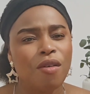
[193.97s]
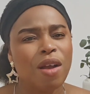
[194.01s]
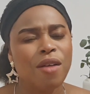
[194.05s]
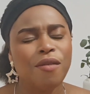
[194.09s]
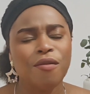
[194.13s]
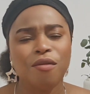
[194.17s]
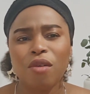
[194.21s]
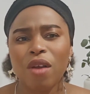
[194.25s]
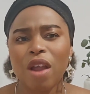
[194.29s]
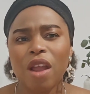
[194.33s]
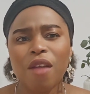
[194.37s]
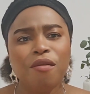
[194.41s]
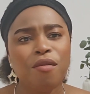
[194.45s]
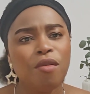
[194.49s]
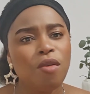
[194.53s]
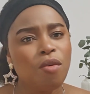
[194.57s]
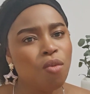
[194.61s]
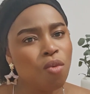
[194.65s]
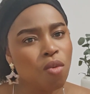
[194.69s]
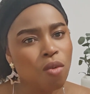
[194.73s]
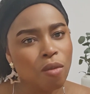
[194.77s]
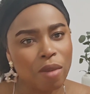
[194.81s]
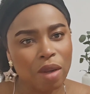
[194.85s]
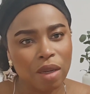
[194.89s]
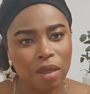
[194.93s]
And for every
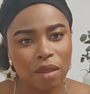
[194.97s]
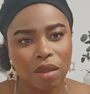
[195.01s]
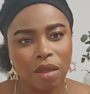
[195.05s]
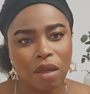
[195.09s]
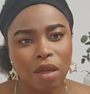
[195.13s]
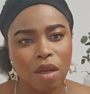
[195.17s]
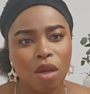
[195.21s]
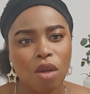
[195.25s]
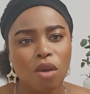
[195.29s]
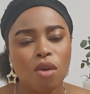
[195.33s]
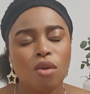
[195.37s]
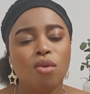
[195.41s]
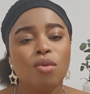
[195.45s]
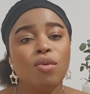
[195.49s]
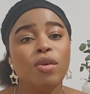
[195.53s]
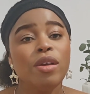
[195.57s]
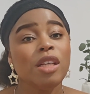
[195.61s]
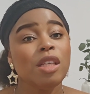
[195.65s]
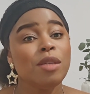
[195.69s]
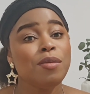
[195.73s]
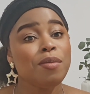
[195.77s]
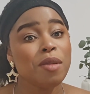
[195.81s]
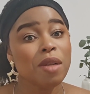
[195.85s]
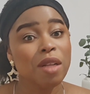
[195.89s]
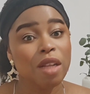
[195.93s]
woman who
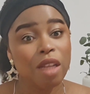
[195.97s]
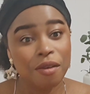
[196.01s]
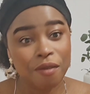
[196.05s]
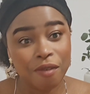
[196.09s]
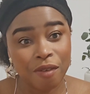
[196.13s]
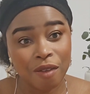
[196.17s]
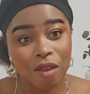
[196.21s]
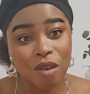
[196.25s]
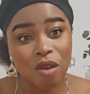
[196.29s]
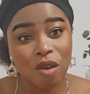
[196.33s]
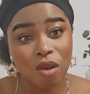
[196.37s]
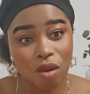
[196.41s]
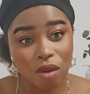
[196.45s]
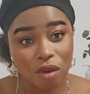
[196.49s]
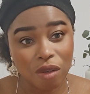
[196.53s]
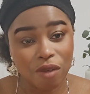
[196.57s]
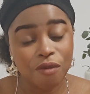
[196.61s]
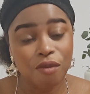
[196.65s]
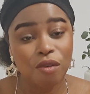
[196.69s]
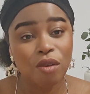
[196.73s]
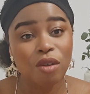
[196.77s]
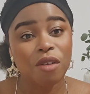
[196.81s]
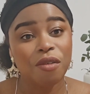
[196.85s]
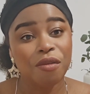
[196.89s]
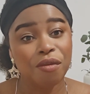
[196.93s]
is believing God
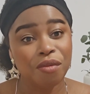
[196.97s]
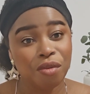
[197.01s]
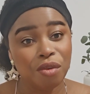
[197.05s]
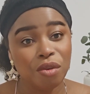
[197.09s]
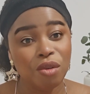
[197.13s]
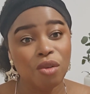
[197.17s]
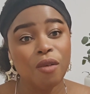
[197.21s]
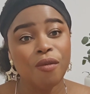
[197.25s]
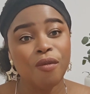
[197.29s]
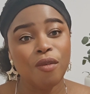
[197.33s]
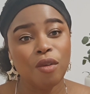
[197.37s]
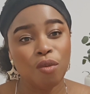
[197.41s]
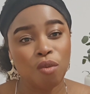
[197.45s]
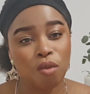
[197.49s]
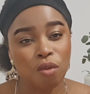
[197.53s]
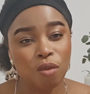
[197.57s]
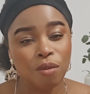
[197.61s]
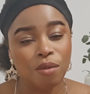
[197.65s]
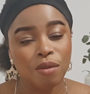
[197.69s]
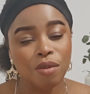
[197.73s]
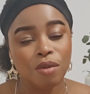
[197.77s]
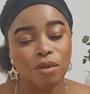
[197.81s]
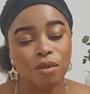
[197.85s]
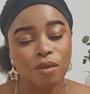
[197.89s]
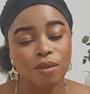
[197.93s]
for the fruit of the
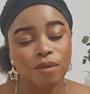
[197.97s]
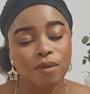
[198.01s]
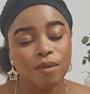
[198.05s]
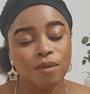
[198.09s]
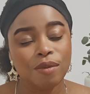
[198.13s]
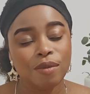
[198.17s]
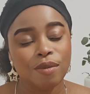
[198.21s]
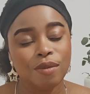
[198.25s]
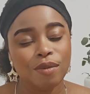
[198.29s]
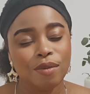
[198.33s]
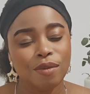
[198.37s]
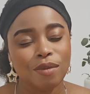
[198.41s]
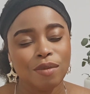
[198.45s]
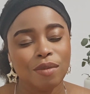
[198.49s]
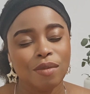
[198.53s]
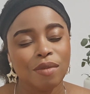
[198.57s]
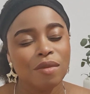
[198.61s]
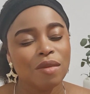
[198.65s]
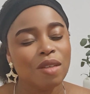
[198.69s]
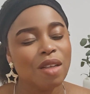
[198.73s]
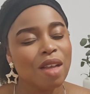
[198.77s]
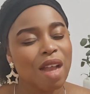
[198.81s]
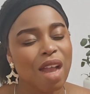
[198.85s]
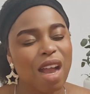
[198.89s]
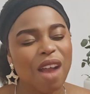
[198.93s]
womb,
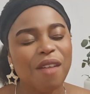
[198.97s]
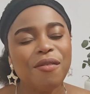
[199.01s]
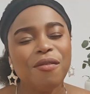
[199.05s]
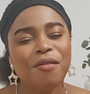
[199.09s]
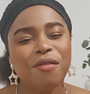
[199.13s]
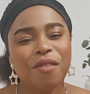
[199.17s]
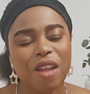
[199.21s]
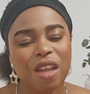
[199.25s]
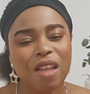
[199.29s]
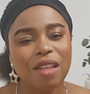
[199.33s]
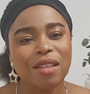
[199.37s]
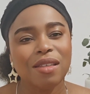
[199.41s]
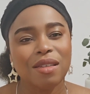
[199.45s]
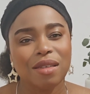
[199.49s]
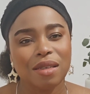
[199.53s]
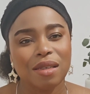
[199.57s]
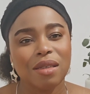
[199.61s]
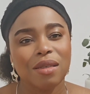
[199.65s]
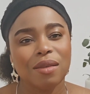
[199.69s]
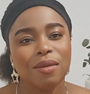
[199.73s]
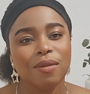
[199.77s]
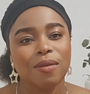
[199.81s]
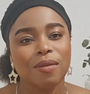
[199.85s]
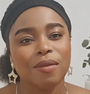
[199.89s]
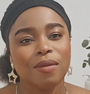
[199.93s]
have faith.
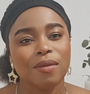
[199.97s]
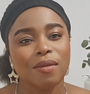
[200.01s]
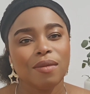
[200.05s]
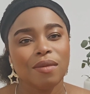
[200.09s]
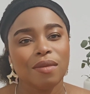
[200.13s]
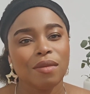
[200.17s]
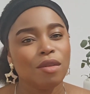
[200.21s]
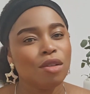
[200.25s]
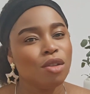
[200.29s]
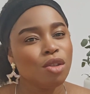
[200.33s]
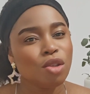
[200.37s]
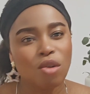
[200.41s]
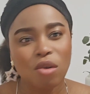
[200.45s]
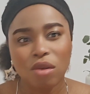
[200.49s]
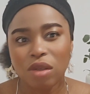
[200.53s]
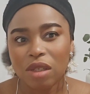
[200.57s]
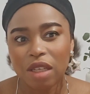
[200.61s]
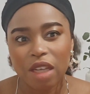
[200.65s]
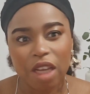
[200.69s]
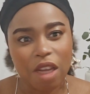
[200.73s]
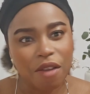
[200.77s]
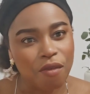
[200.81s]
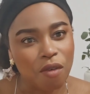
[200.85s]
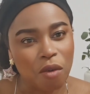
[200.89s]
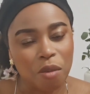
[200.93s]

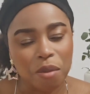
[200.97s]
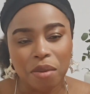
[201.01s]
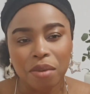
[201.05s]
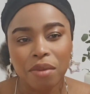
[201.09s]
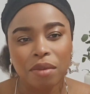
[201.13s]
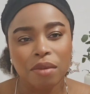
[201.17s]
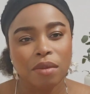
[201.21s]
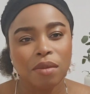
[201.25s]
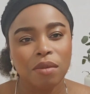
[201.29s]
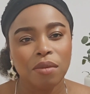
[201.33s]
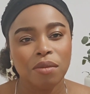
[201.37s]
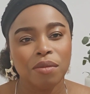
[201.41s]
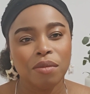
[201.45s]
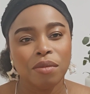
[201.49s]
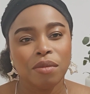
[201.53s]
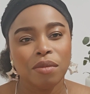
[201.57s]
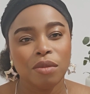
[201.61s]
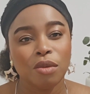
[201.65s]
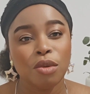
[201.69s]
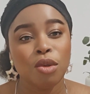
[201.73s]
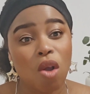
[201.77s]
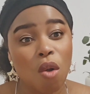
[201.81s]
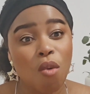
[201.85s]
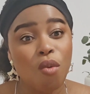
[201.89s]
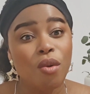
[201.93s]
Don't give up.
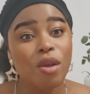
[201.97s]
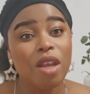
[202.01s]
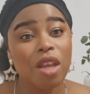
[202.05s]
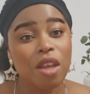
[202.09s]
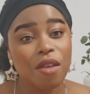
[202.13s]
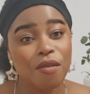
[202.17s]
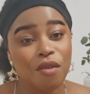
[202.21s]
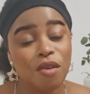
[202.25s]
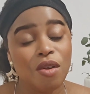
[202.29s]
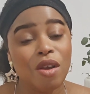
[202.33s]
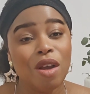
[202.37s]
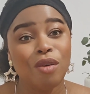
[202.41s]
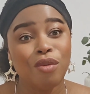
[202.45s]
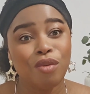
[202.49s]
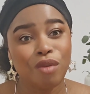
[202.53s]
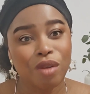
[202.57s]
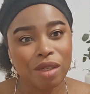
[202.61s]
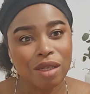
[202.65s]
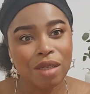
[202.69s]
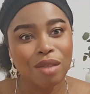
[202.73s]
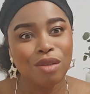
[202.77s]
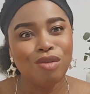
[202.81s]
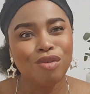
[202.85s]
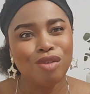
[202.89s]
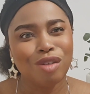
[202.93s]
God will give you a
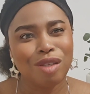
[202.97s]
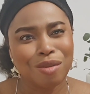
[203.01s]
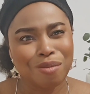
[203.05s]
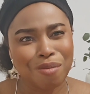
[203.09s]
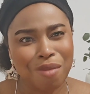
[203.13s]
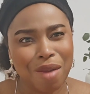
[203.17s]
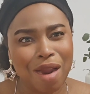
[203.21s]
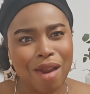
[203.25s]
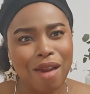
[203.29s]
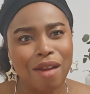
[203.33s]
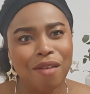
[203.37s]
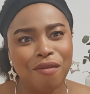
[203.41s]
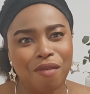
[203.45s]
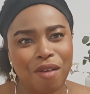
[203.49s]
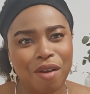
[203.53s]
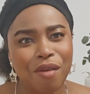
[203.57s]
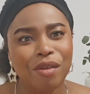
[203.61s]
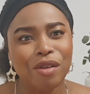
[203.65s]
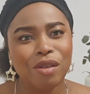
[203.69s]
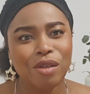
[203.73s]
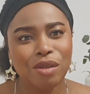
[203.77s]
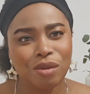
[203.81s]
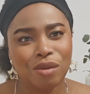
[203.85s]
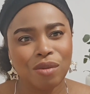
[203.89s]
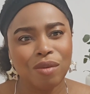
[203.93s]
reason to smile
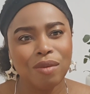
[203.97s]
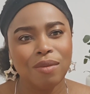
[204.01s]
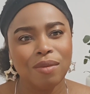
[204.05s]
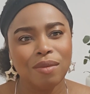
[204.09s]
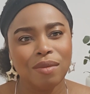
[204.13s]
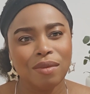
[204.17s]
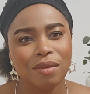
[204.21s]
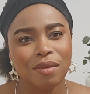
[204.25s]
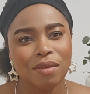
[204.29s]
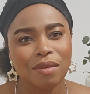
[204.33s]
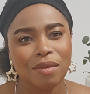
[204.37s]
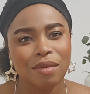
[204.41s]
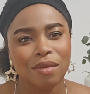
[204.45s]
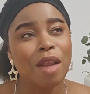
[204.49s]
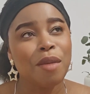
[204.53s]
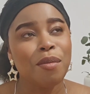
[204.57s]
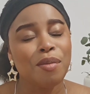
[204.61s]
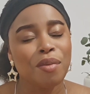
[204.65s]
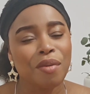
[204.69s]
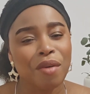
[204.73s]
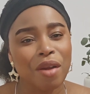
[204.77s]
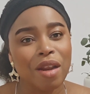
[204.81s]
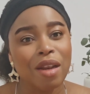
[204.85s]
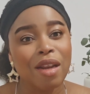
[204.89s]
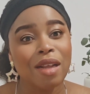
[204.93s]
very soon. And I
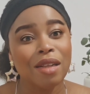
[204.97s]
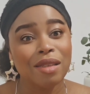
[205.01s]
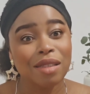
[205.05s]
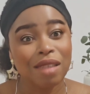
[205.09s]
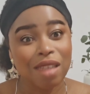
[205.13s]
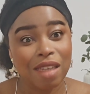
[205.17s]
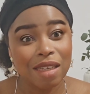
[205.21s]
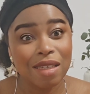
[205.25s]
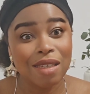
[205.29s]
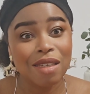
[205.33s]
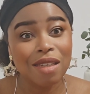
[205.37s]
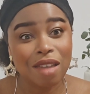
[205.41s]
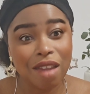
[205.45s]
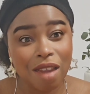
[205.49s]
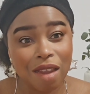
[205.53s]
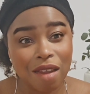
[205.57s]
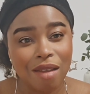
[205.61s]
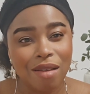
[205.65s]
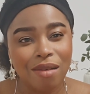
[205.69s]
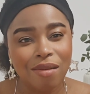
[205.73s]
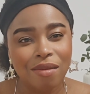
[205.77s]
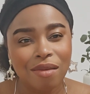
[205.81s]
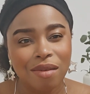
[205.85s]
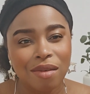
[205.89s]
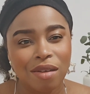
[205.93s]
pray that this
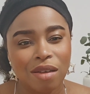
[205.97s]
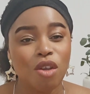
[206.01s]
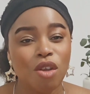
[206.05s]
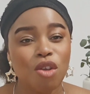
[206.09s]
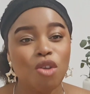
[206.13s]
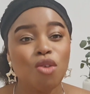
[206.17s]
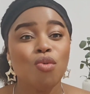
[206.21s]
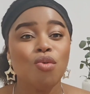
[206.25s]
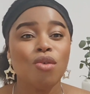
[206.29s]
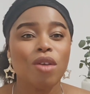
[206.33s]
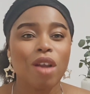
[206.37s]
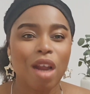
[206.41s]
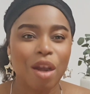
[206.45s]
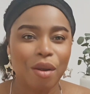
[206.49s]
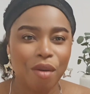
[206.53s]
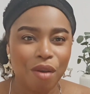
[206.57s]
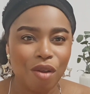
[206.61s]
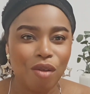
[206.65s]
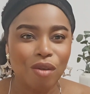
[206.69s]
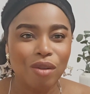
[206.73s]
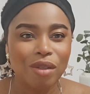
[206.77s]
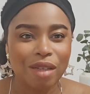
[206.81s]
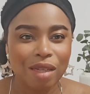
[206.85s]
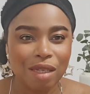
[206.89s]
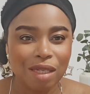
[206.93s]
year, you will
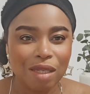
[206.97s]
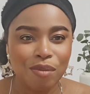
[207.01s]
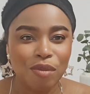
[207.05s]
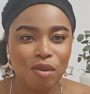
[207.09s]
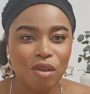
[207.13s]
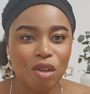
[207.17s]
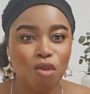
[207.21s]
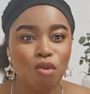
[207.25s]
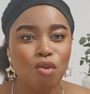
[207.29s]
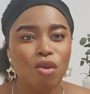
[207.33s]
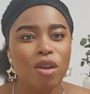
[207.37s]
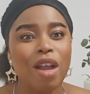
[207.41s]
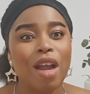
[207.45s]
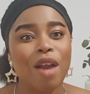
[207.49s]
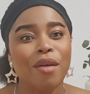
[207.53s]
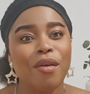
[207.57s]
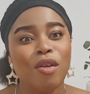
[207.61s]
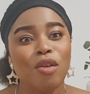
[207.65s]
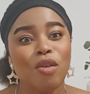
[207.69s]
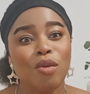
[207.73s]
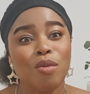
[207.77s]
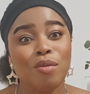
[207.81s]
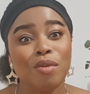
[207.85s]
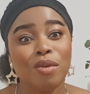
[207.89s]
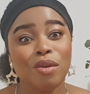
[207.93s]
carry your testimony, you will
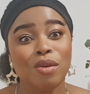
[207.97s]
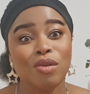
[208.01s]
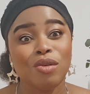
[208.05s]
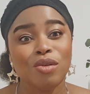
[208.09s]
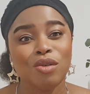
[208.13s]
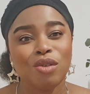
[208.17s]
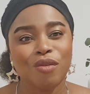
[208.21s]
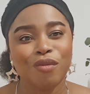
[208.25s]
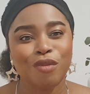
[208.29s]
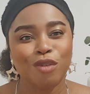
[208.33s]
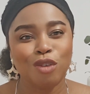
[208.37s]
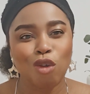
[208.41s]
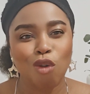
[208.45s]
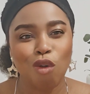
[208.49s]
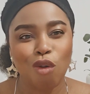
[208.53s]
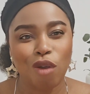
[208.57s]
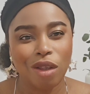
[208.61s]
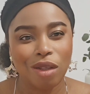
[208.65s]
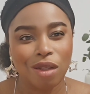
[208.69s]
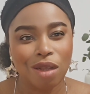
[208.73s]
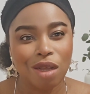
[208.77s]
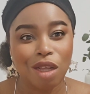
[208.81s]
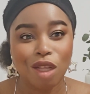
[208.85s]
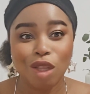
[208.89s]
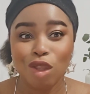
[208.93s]
carry your bundles of joy.
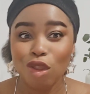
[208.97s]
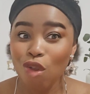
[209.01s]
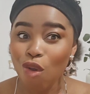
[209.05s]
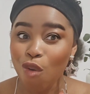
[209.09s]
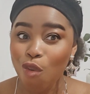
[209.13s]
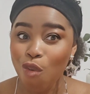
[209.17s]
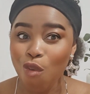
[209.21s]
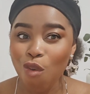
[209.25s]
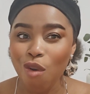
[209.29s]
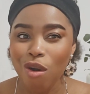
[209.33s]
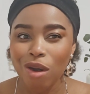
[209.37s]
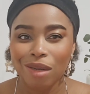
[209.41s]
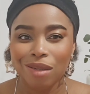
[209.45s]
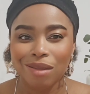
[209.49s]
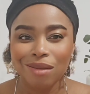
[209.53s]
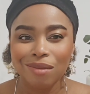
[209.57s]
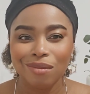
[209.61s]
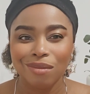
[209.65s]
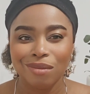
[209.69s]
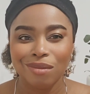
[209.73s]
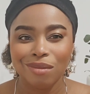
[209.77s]
Not one,